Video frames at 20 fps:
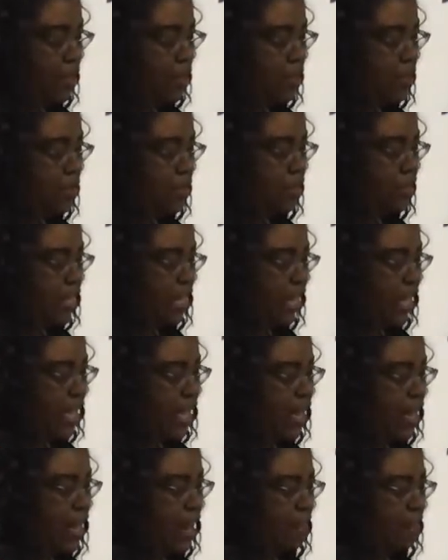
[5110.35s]
You could take it
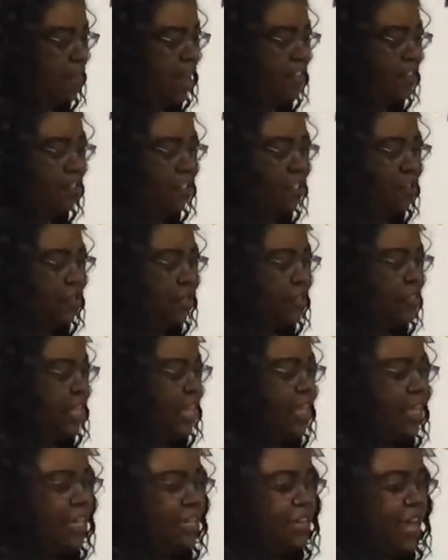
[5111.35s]
any direction. You could
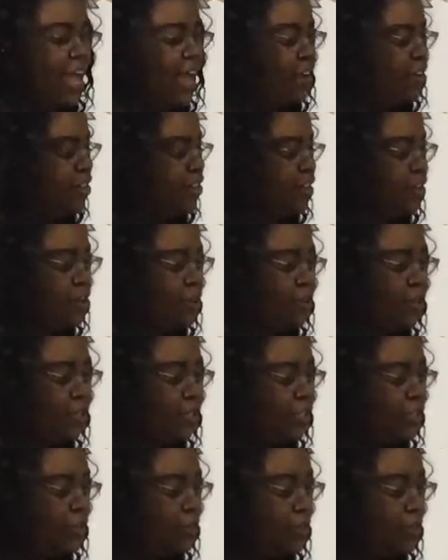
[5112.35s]
take it down and curl a little